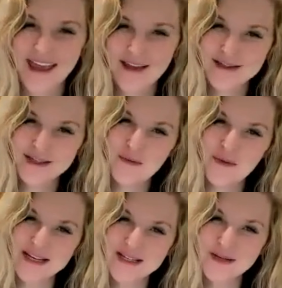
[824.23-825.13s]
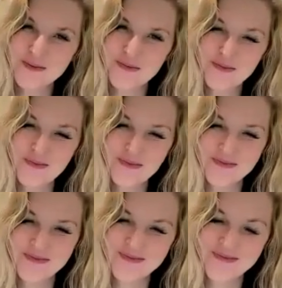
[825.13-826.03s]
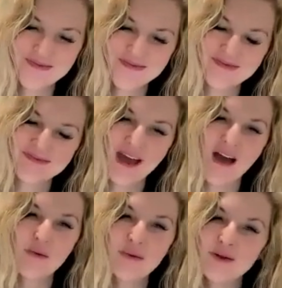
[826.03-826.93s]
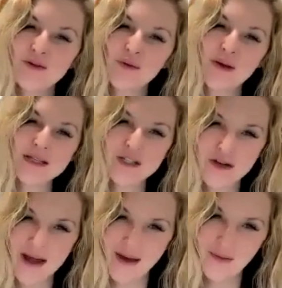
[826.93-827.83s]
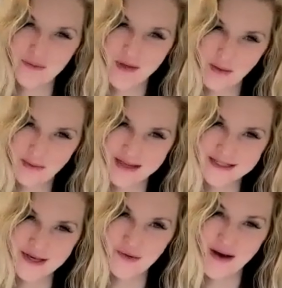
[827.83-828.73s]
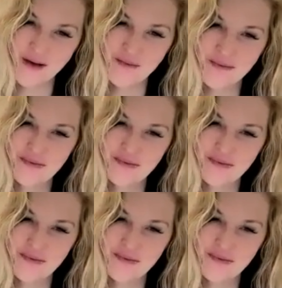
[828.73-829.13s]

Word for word: Thank you so much. Have a beautiful rest of your day. God bless you all.